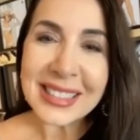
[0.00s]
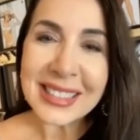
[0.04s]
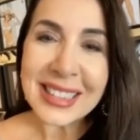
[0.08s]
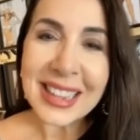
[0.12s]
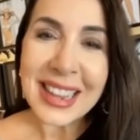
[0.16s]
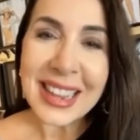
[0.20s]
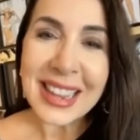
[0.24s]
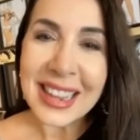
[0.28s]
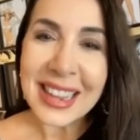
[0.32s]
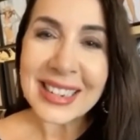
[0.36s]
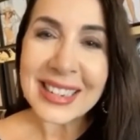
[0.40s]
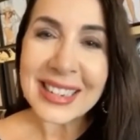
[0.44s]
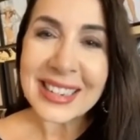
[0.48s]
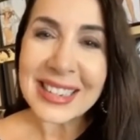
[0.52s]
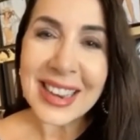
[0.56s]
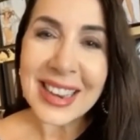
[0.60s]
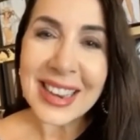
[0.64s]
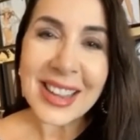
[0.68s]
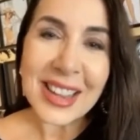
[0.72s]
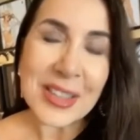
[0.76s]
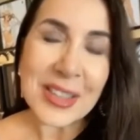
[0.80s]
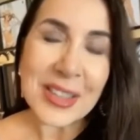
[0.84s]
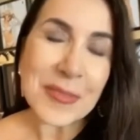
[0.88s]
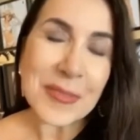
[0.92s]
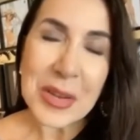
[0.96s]
And
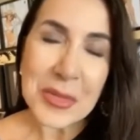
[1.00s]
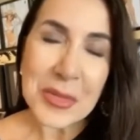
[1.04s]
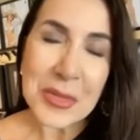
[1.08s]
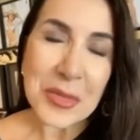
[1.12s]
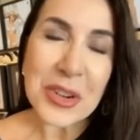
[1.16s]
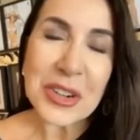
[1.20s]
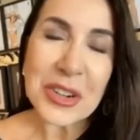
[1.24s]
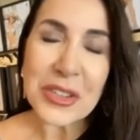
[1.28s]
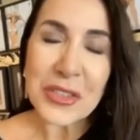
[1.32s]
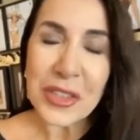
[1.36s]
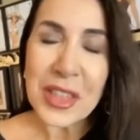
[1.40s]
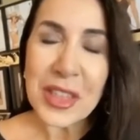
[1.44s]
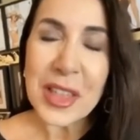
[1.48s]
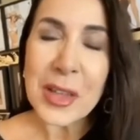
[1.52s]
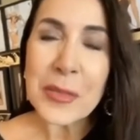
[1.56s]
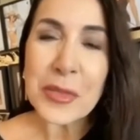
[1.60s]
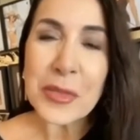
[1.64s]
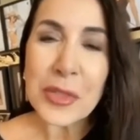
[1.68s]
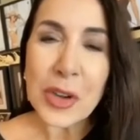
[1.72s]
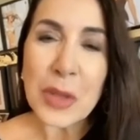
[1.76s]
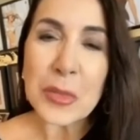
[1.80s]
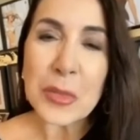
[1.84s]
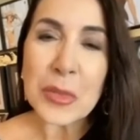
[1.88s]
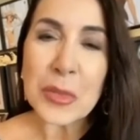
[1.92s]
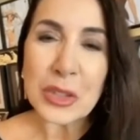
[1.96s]
I worked for them
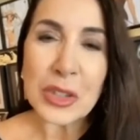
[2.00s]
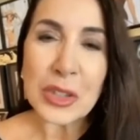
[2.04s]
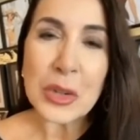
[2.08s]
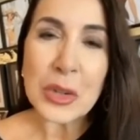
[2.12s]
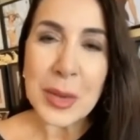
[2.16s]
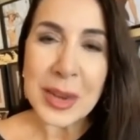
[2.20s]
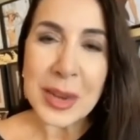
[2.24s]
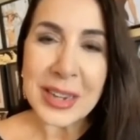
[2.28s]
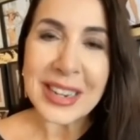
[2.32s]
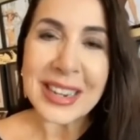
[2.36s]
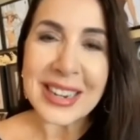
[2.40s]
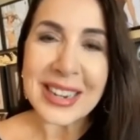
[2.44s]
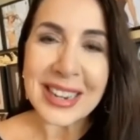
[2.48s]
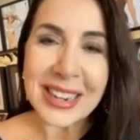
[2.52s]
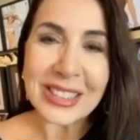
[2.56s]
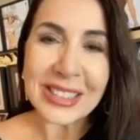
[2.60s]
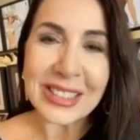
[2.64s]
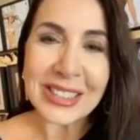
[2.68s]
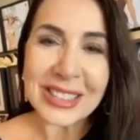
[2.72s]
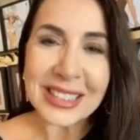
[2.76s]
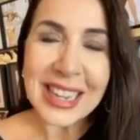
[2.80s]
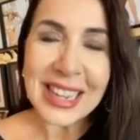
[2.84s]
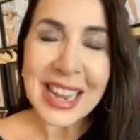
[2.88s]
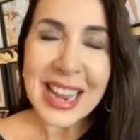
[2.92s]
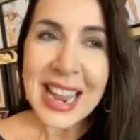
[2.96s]
for almost 20
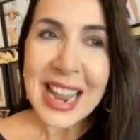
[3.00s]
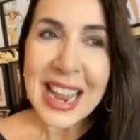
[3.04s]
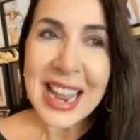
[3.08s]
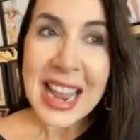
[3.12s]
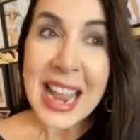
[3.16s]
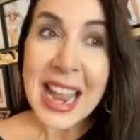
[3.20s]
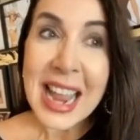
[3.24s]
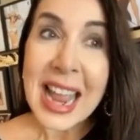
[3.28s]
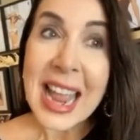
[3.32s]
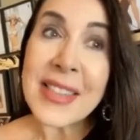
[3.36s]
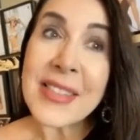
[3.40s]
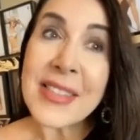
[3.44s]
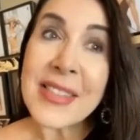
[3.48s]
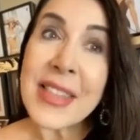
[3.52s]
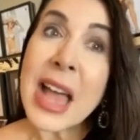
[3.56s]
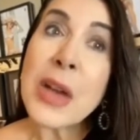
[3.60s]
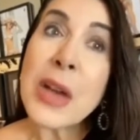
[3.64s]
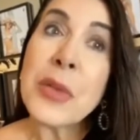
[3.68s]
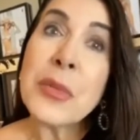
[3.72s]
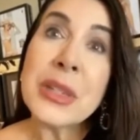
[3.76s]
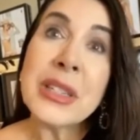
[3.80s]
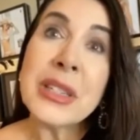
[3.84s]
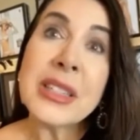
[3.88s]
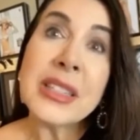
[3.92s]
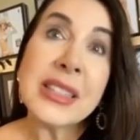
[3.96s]
years. And
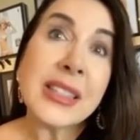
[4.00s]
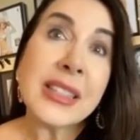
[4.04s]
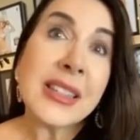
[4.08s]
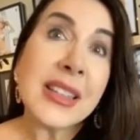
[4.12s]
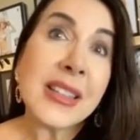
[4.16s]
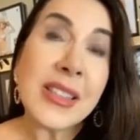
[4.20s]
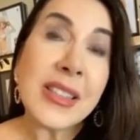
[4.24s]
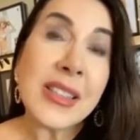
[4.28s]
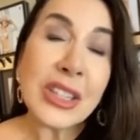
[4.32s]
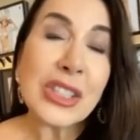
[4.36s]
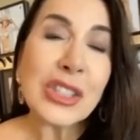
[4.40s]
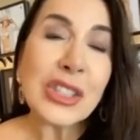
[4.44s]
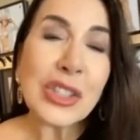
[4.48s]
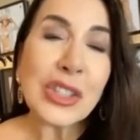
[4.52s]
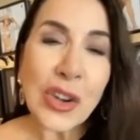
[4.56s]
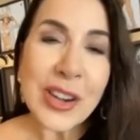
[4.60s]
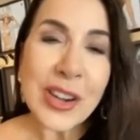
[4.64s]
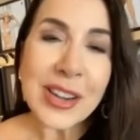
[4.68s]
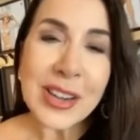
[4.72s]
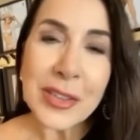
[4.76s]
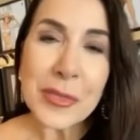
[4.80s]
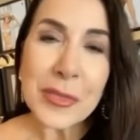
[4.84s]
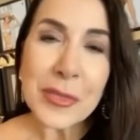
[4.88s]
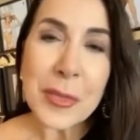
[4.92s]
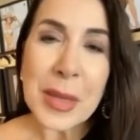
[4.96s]
that was
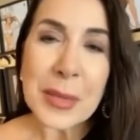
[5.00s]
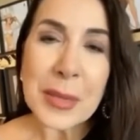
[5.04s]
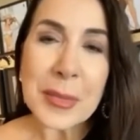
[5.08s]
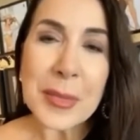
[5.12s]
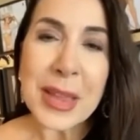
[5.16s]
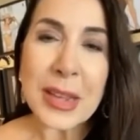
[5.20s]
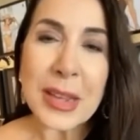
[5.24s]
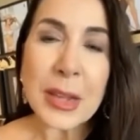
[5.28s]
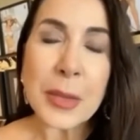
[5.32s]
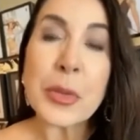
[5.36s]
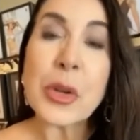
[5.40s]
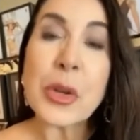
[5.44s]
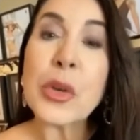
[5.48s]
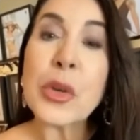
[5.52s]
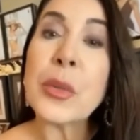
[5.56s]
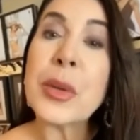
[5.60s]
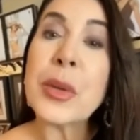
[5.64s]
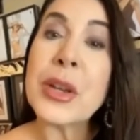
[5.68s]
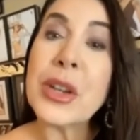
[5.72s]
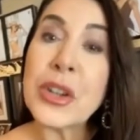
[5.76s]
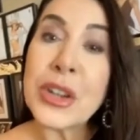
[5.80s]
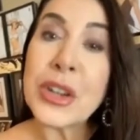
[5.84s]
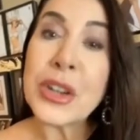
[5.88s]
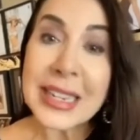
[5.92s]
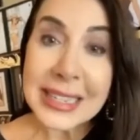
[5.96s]
part of my makeup
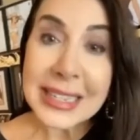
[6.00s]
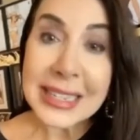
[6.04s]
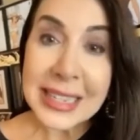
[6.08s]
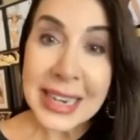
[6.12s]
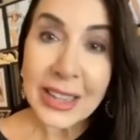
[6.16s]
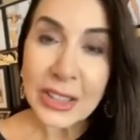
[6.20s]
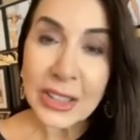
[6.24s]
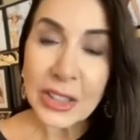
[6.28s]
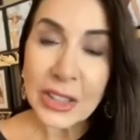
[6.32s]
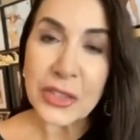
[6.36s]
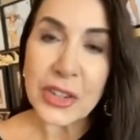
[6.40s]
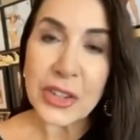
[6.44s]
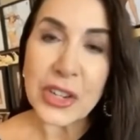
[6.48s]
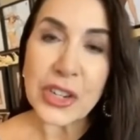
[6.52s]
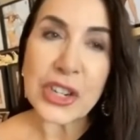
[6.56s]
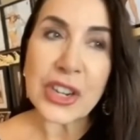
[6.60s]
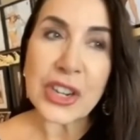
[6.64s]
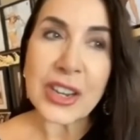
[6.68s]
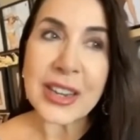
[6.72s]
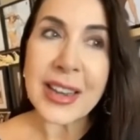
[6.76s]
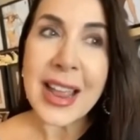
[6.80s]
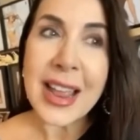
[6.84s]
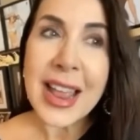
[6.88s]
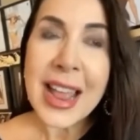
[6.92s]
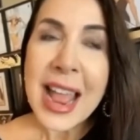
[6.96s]
career in
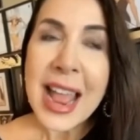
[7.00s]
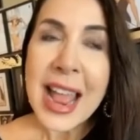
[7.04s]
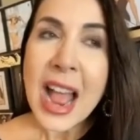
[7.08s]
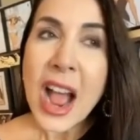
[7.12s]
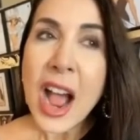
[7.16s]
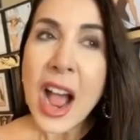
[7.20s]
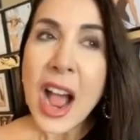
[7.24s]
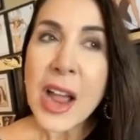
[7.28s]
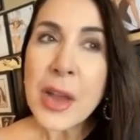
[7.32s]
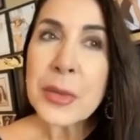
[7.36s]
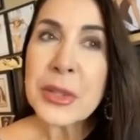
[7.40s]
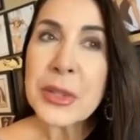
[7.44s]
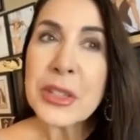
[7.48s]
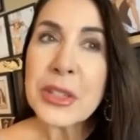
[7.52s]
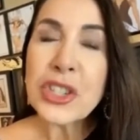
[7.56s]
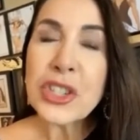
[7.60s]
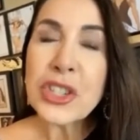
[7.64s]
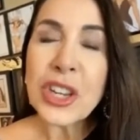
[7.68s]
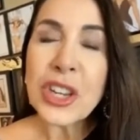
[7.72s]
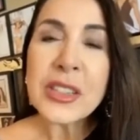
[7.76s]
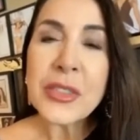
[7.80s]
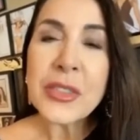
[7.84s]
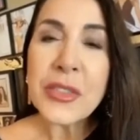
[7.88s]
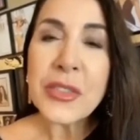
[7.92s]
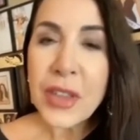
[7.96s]
television. I was
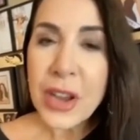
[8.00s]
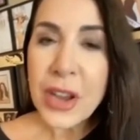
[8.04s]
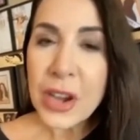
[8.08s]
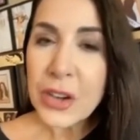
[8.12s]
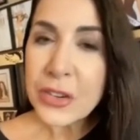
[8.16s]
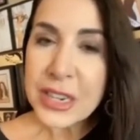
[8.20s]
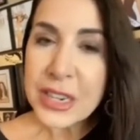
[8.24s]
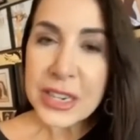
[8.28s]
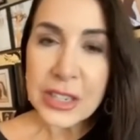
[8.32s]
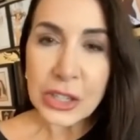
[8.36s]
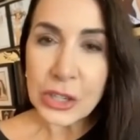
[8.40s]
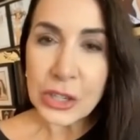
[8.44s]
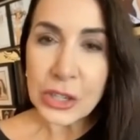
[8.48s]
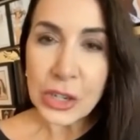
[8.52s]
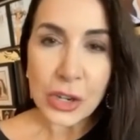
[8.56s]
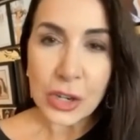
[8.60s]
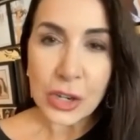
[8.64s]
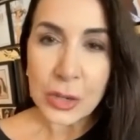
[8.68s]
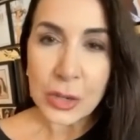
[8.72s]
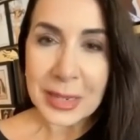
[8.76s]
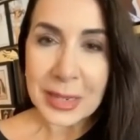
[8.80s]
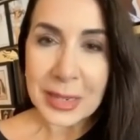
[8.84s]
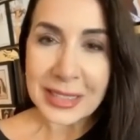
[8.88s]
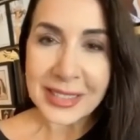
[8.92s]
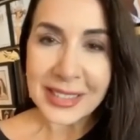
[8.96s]
just very
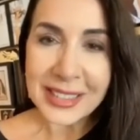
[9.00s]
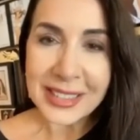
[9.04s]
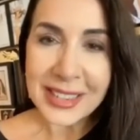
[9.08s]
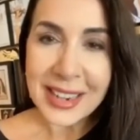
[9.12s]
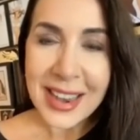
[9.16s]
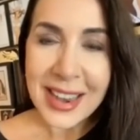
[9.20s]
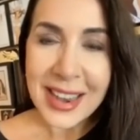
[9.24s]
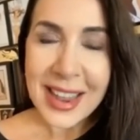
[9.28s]
determined.